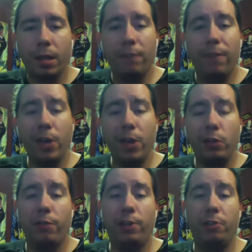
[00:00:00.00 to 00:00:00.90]
The
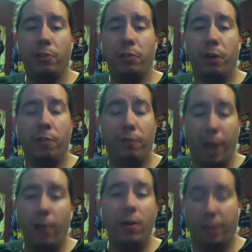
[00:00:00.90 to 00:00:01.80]
facial features are
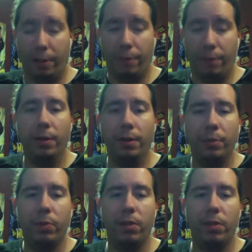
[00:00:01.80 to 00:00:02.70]
very different
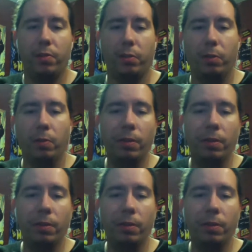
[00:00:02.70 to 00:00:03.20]
between the two.